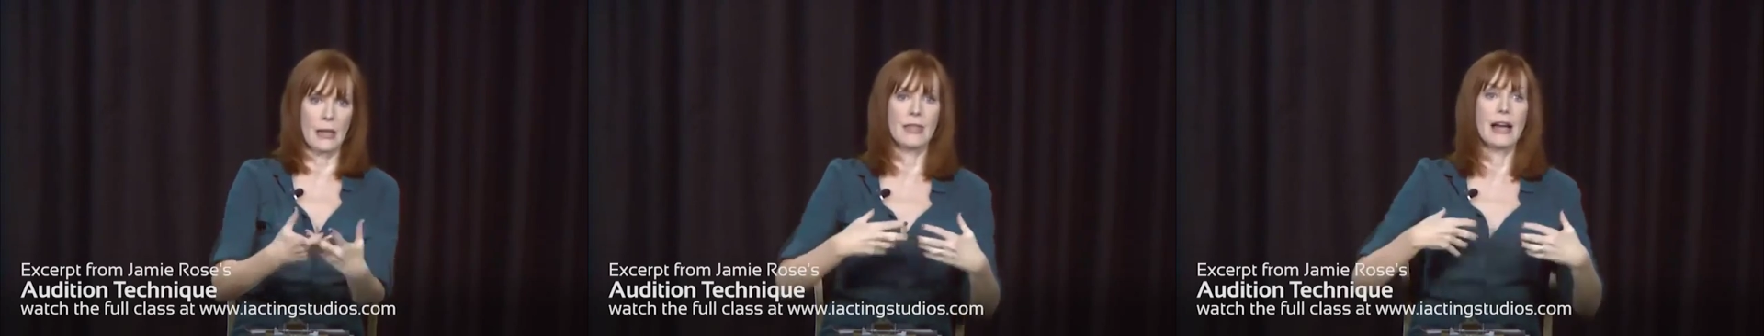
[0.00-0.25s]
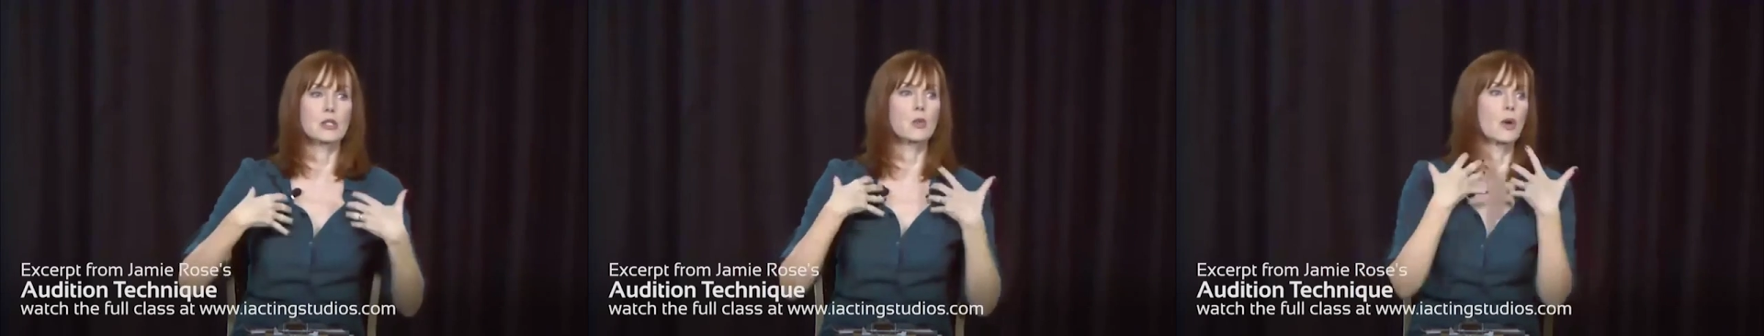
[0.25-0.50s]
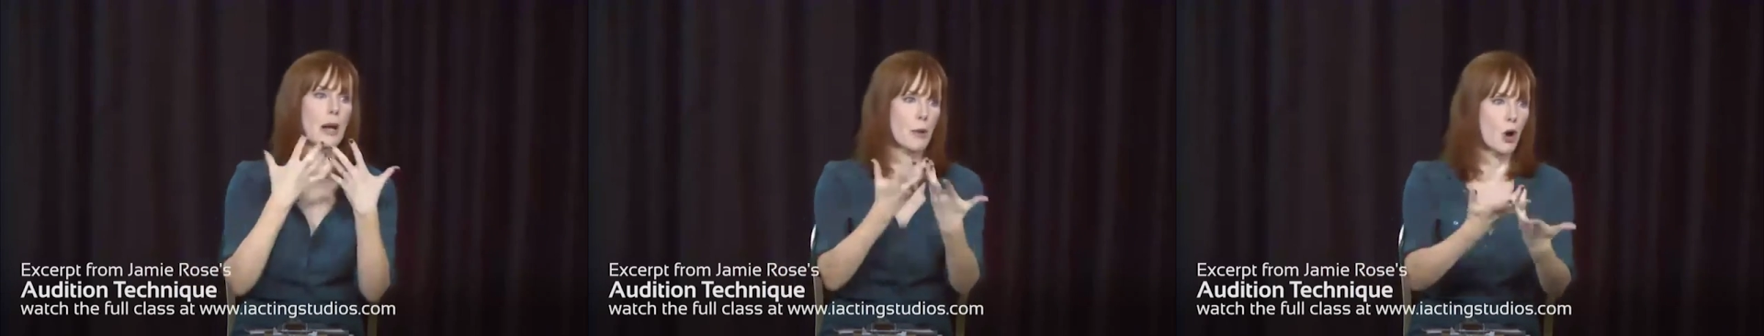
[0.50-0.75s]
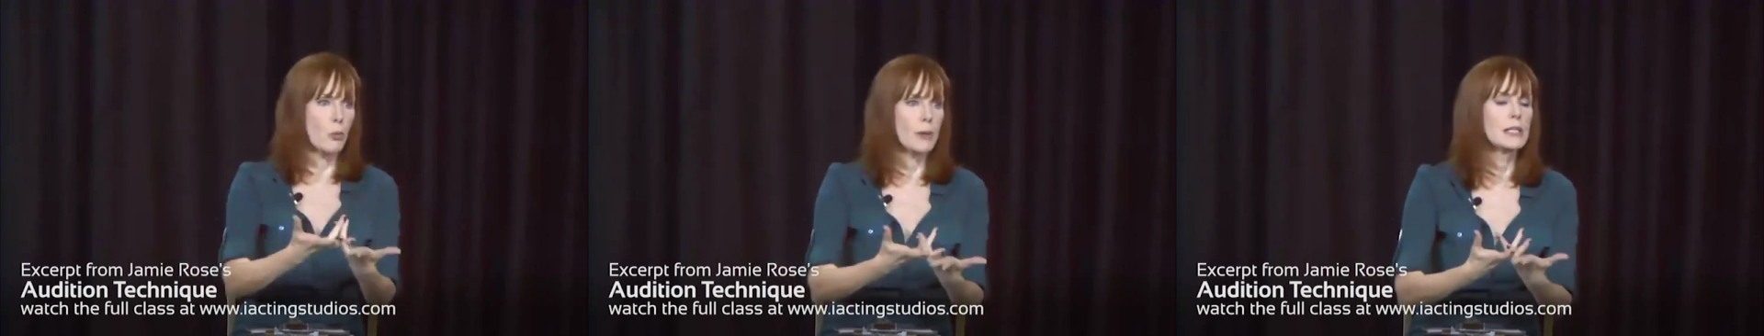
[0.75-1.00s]
And that's what I'm
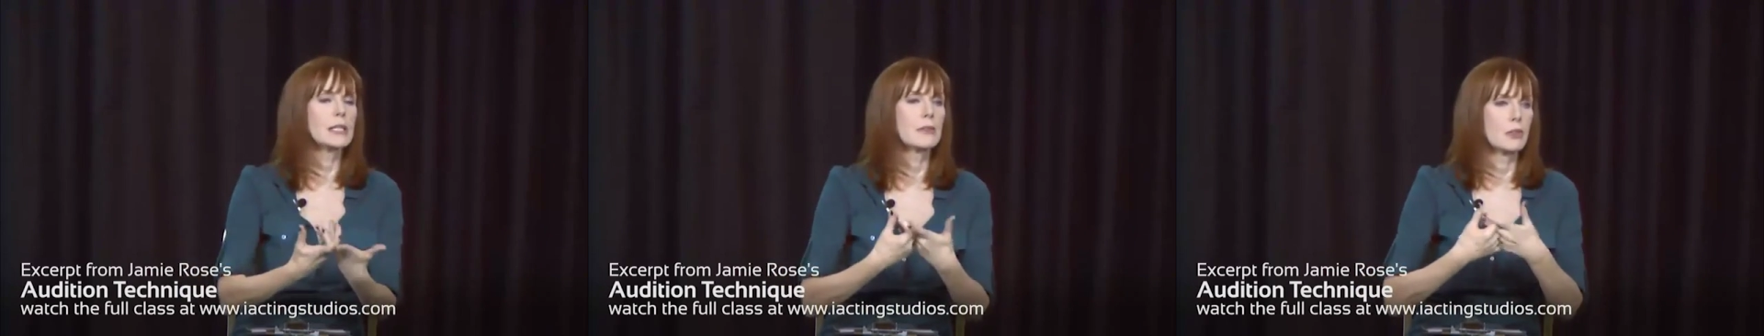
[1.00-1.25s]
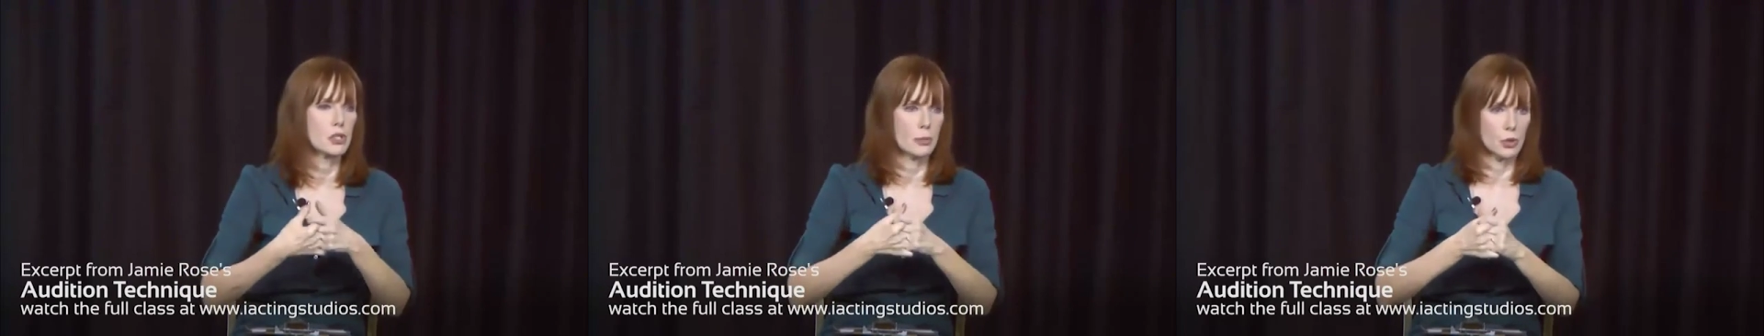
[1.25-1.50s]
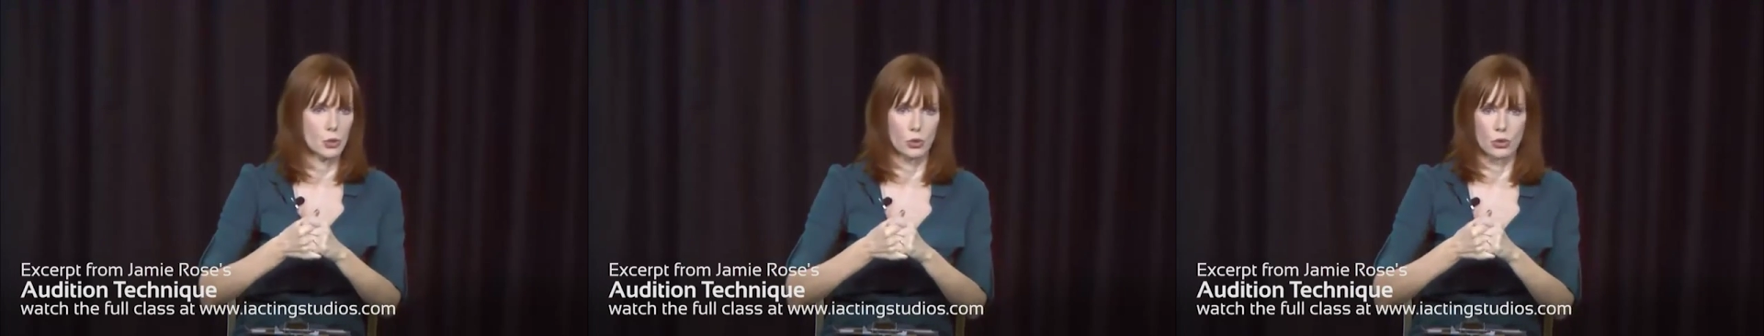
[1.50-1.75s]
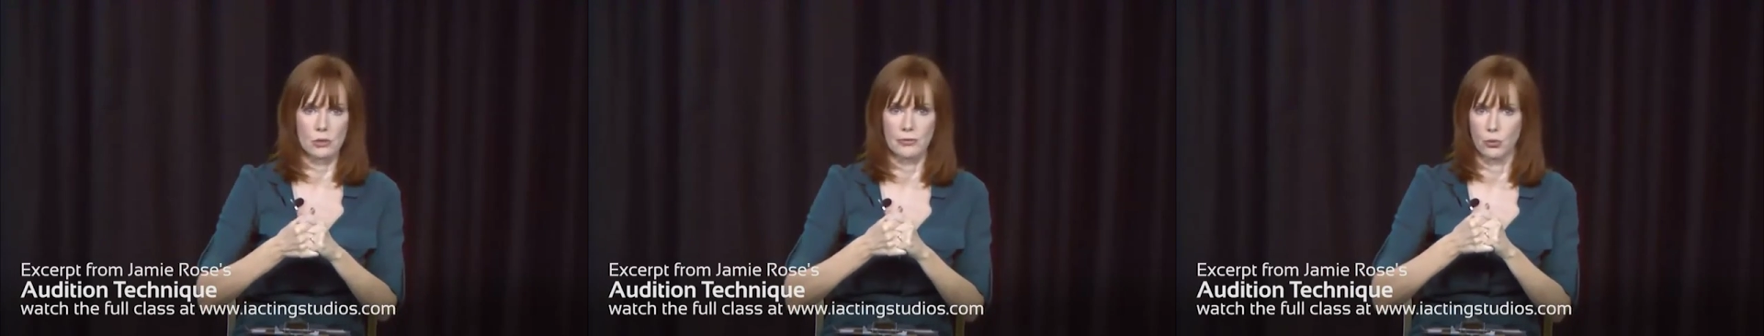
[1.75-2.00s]
hoping to give you some
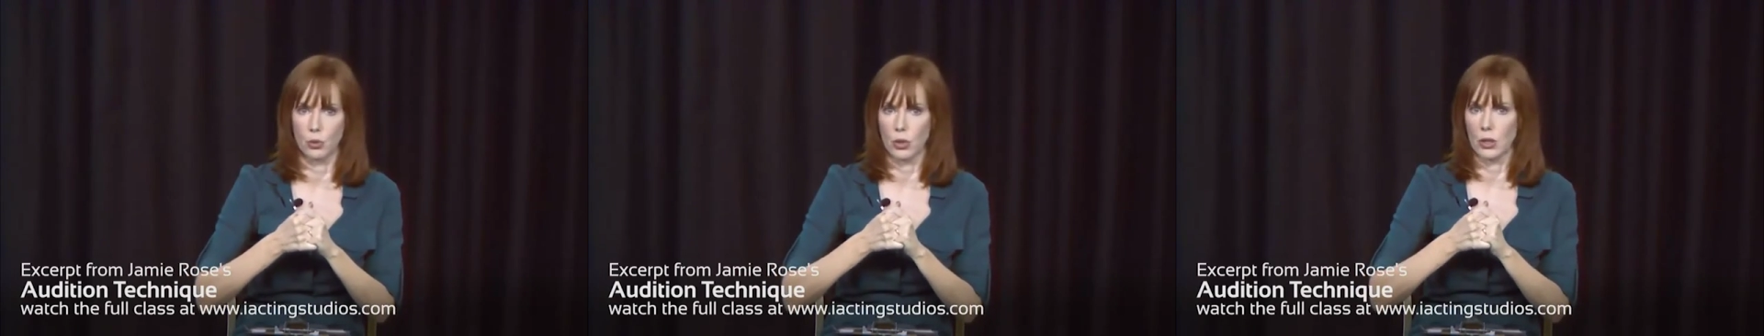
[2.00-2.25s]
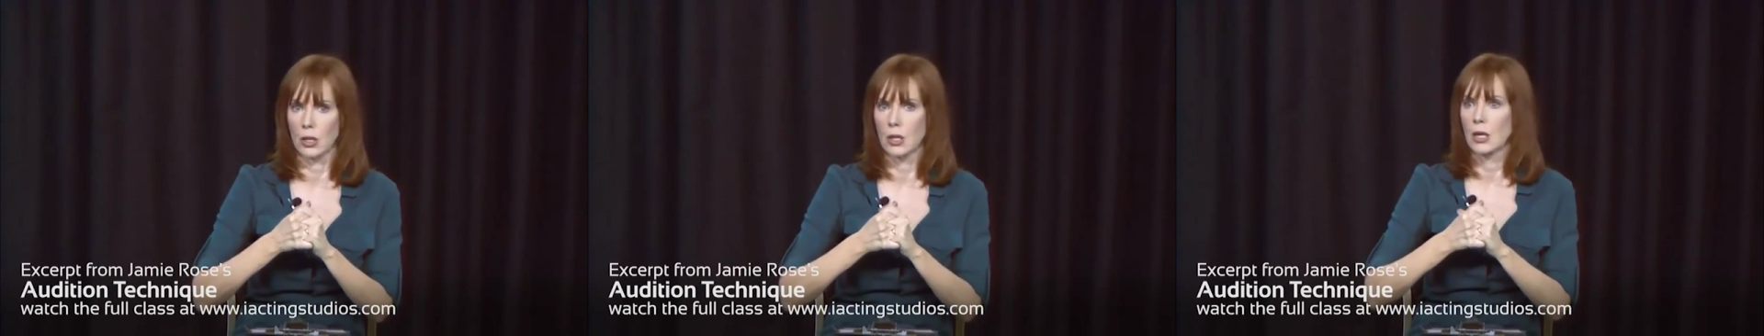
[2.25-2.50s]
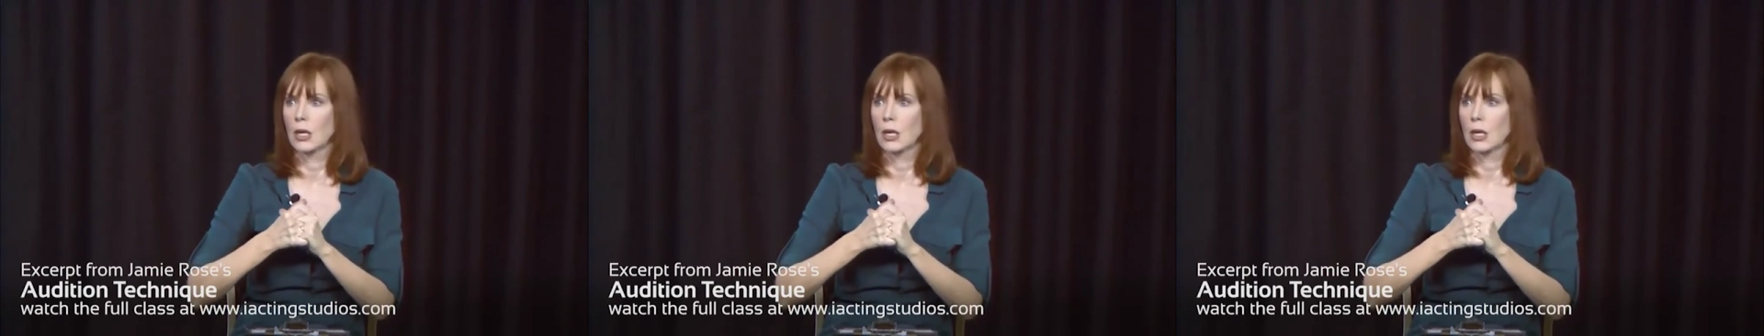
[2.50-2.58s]
tools for